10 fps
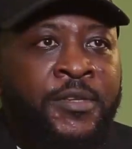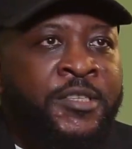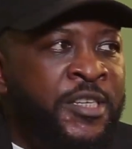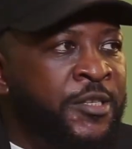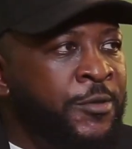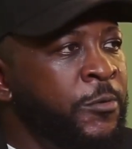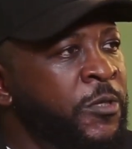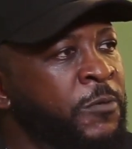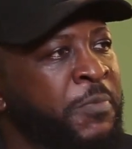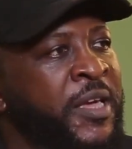the digital
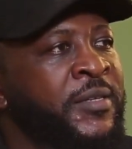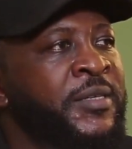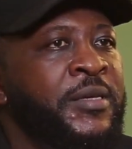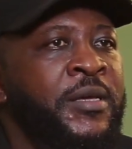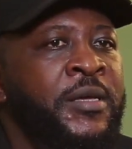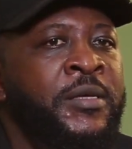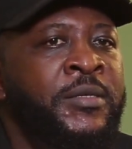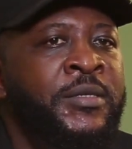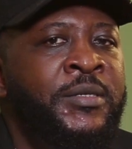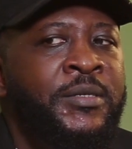space
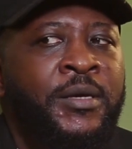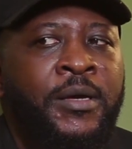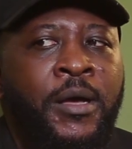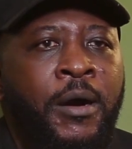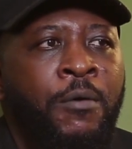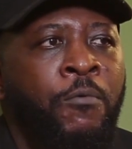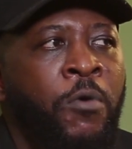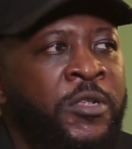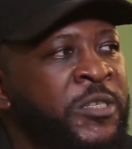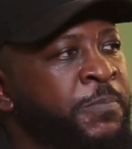is
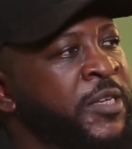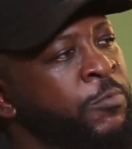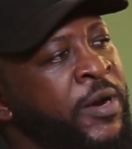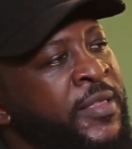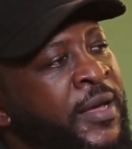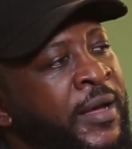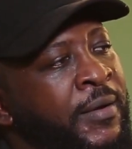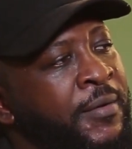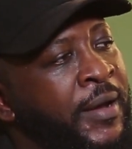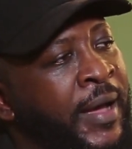one space where they
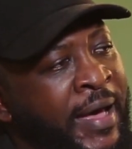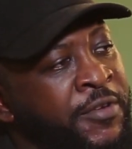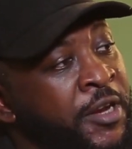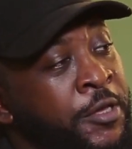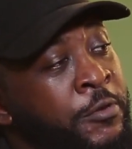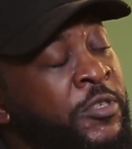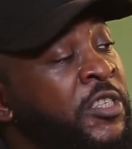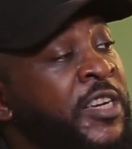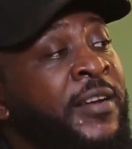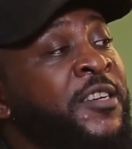are having a
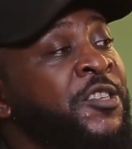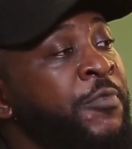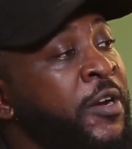huge challenge in